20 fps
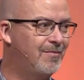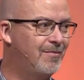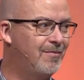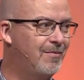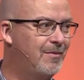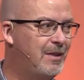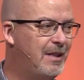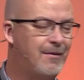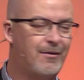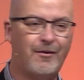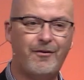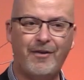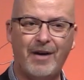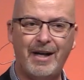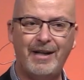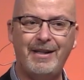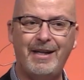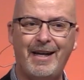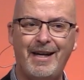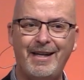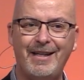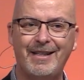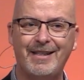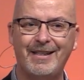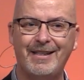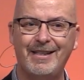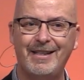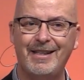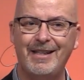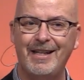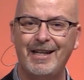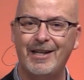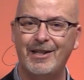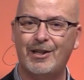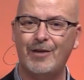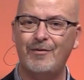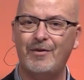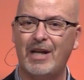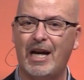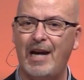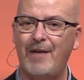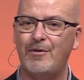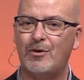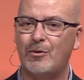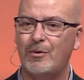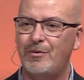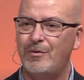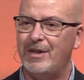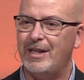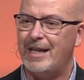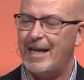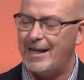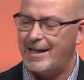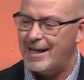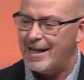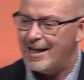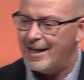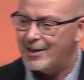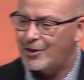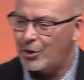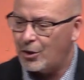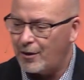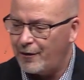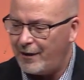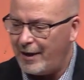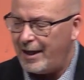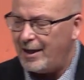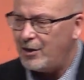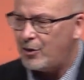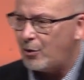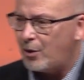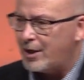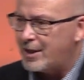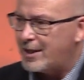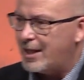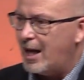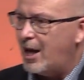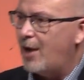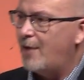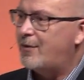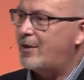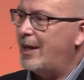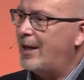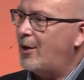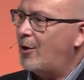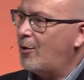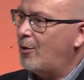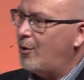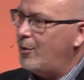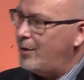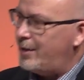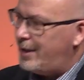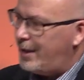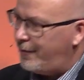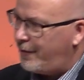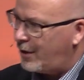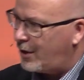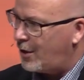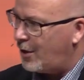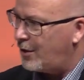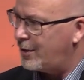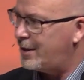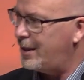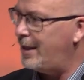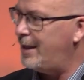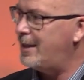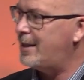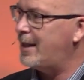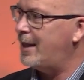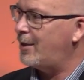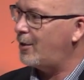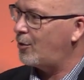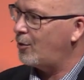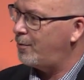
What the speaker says: Do you ever find that? Sometimes when we get sort of into ourselves and our own difficulties and our own